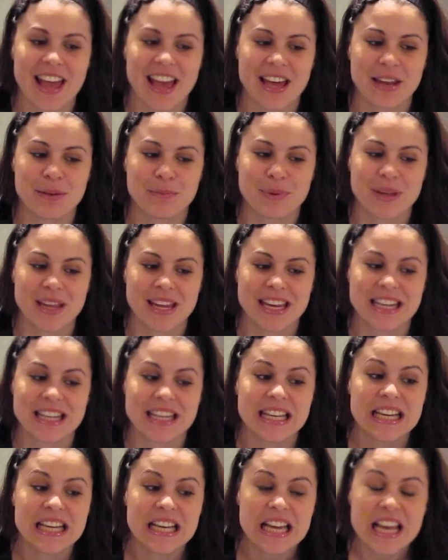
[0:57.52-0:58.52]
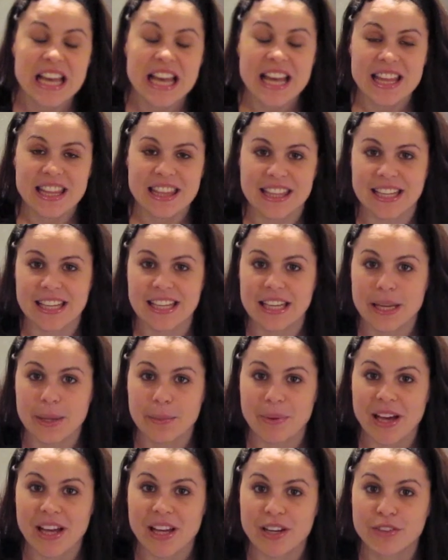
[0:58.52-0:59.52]
had been thinking
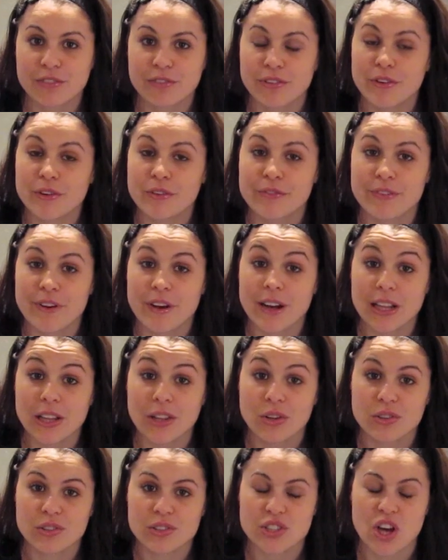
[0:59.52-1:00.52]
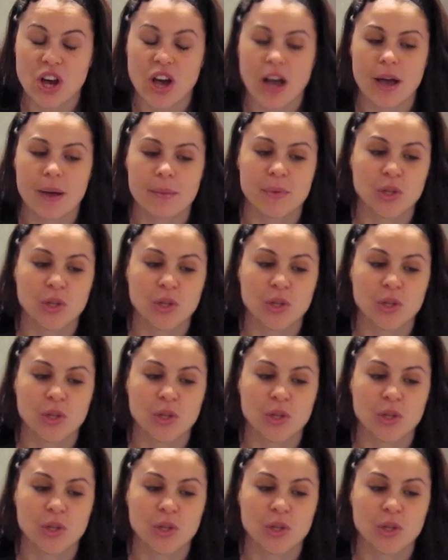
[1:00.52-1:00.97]
about it for a very long time,